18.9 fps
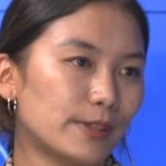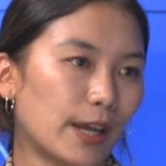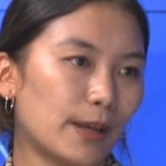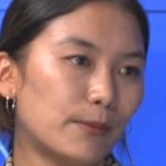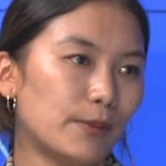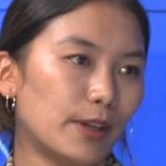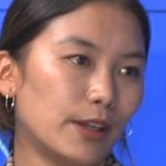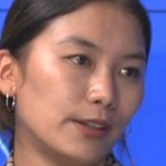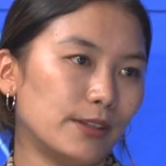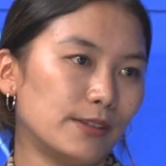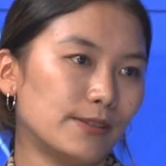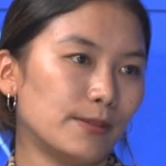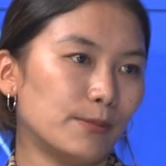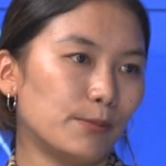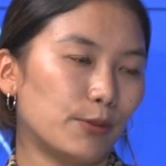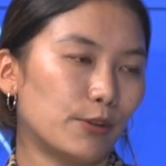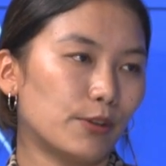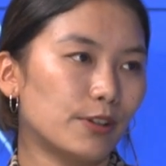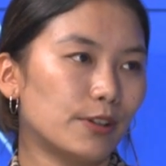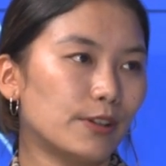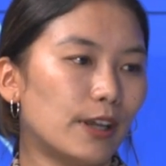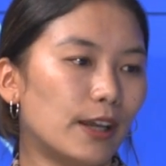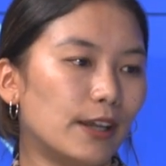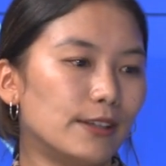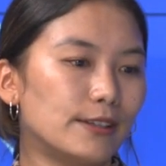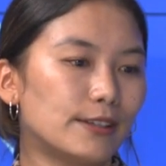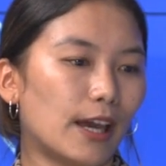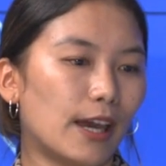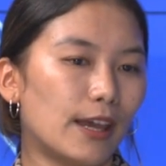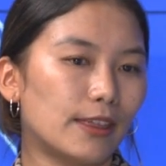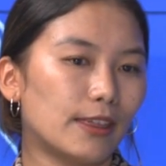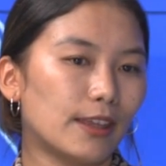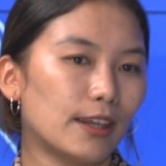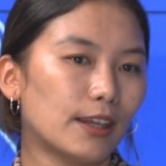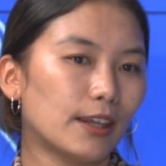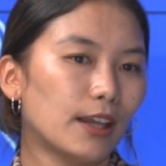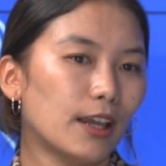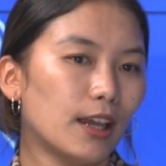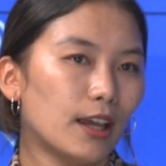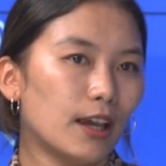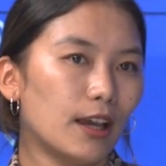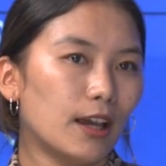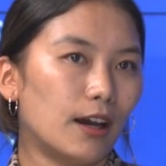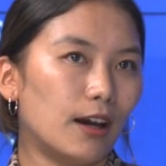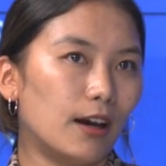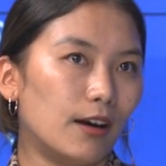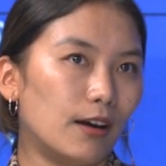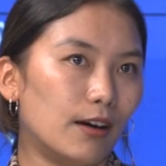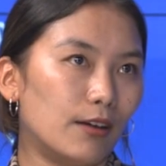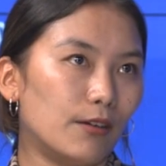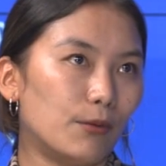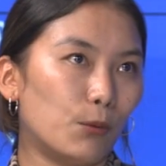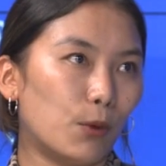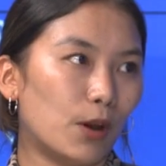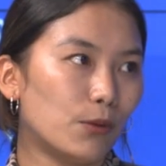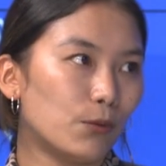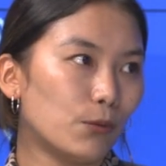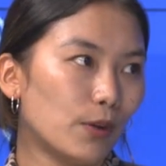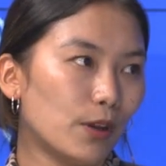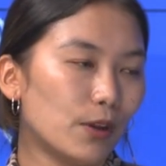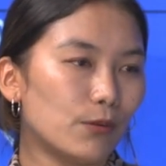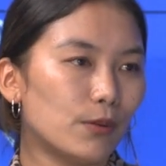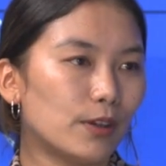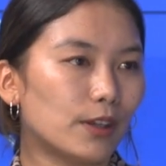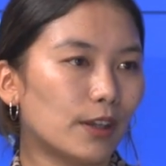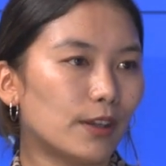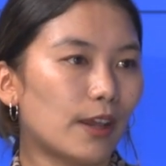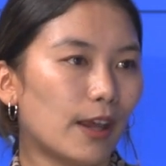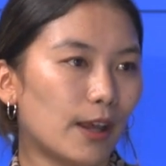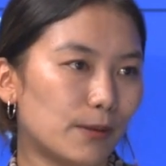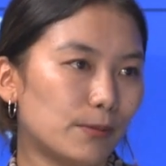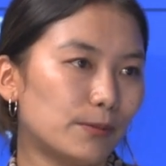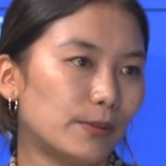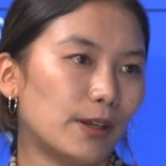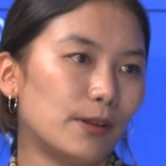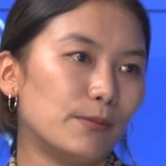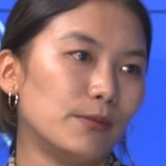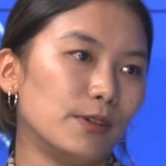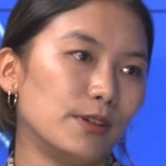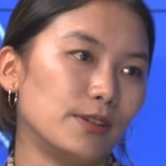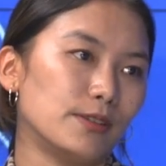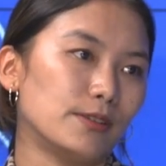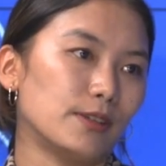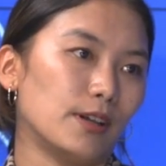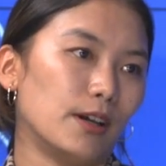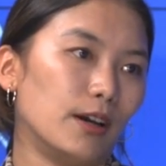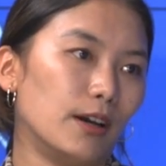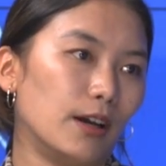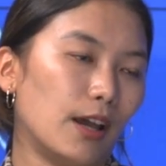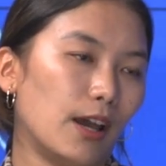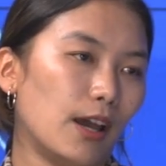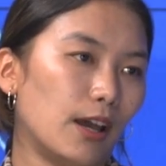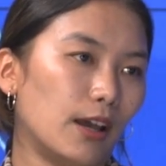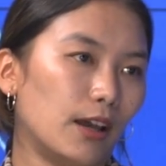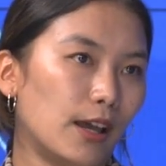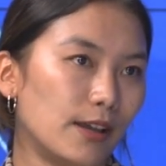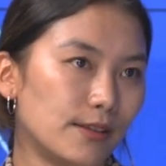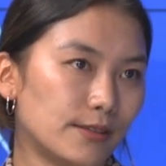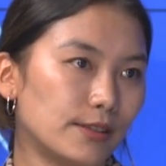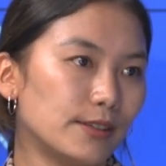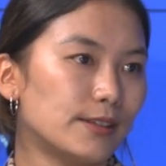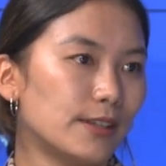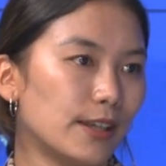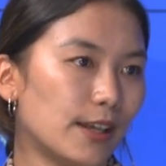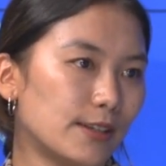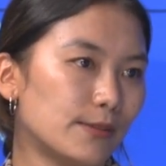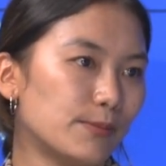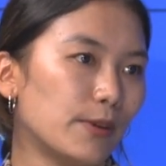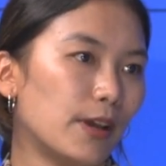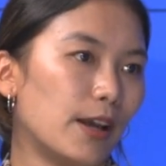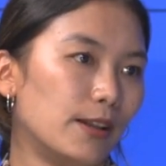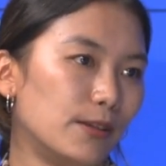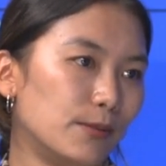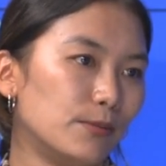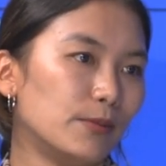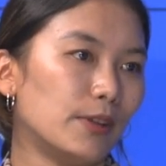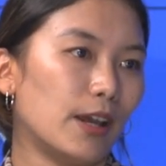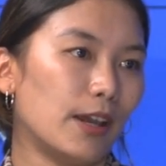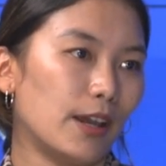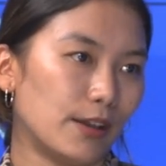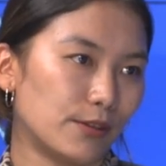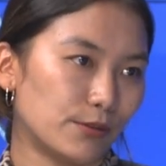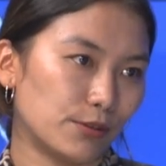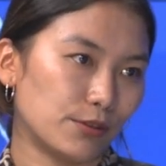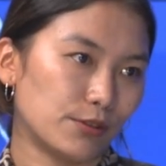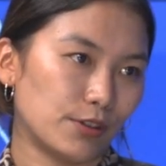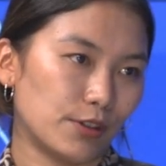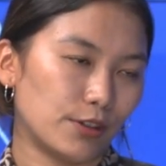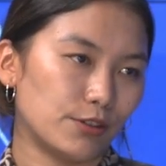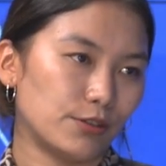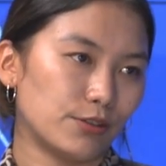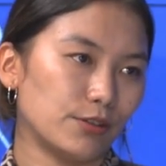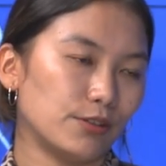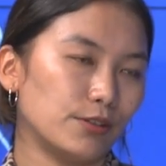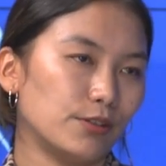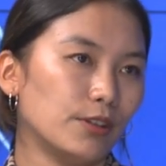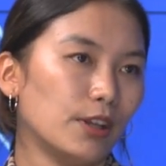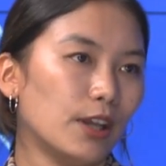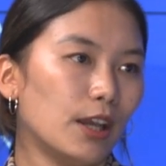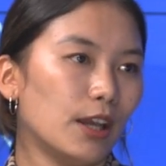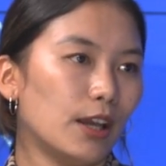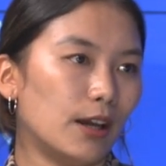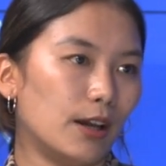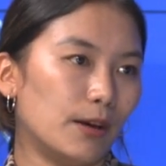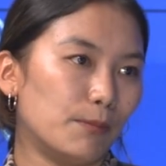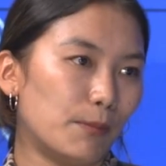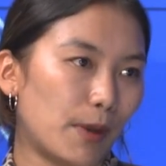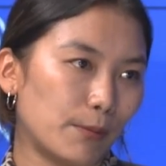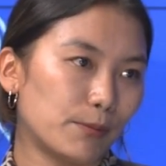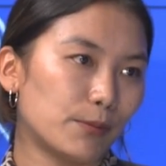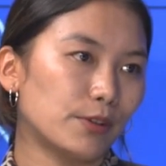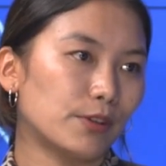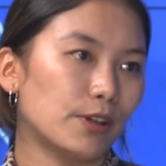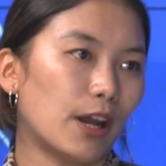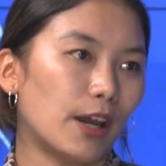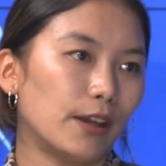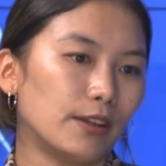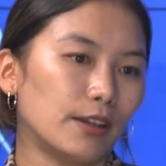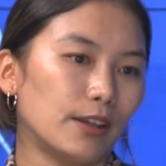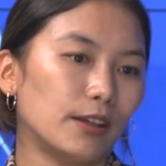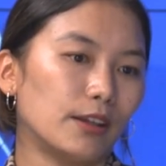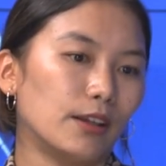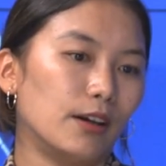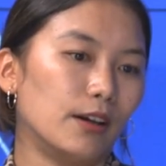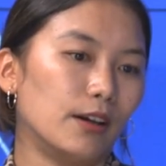timeline is important, and I think one way we can help them is as a TSP Alumni Association member, I think